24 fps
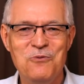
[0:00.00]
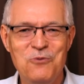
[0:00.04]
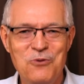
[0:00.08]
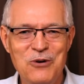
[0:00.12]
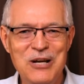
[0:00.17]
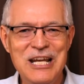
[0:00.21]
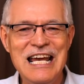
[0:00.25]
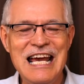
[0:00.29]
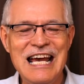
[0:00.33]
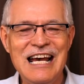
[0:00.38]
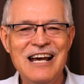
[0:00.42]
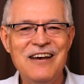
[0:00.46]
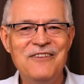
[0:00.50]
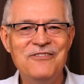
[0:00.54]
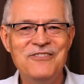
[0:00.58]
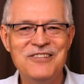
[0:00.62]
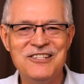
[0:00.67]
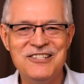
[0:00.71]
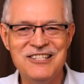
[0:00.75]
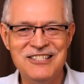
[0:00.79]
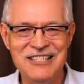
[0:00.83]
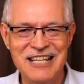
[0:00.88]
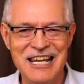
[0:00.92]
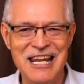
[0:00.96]
We
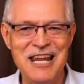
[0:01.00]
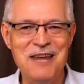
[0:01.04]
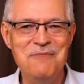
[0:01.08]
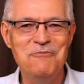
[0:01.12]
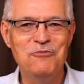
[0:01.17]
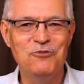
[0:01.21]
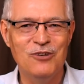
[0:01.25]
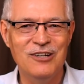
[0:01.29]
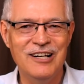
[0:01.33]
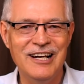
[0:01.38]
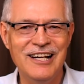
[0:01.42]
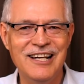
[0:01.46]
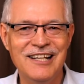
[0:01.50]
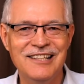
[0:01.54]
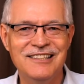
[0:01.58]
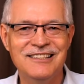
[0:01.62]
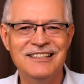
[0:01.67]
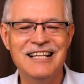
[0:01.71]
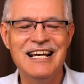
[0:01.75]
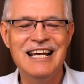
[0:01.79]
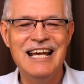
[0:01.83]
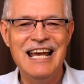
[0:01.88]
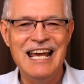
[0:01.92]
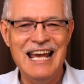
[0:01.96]
have the same
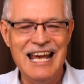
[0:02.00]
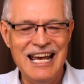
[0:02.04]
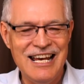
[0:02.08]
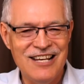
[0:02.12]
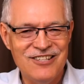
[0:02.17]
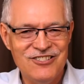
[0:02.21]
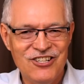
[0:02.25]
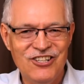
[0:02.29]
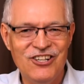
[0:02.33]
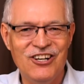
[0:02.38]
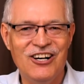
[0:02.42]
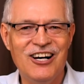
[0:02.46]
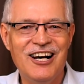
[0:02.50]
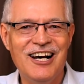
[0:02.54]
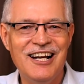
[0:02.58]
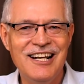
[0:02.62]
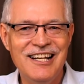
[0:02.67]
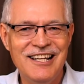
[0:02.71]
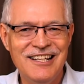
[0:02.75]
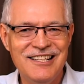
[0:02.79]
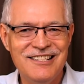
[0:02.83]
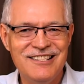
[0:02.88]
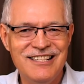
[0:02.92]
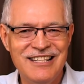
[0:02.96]
right as
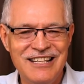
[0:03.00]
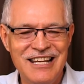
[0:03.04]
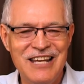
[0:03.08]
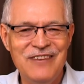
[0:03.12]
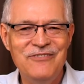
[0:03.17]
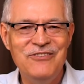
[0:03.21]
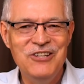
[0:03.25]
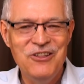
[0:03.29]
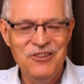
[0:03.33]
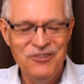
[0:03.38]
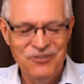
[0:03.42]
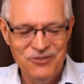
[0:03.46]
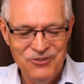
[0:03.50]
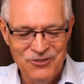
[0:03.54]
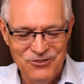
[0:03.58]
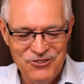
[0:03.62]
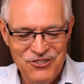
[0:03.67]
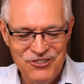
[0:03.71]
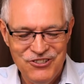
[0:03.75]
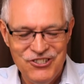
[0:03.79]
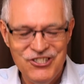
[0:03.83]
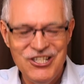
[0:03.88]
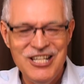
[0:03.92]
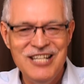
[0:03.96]
God has given
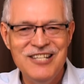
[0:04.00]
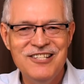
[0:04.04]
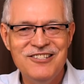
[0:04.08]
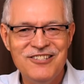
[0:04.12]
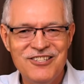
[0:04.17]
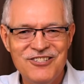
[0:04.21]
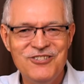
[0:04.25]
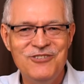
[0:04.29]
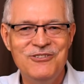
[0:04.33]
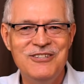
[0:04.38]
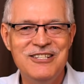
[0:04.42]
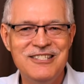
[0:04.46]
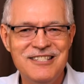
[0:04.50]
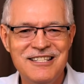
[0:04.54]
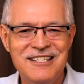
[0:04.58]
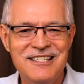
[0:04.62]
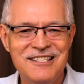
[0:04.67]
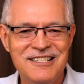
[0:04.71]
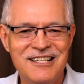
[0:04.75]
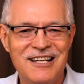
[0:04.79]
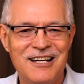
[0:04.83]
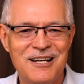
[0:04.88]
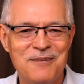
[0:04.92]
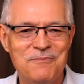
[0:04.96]
through Jesus to his
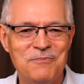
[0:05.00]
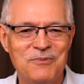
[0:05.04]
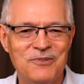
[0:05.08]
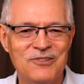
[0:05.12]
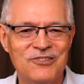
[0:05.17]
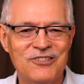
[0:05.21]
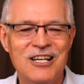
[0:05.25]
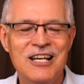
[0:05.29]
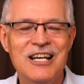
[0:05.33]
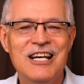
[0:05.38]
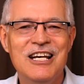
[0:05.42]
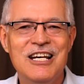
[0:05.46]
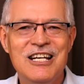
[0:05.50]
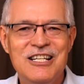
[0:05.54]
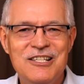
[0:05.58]
disciples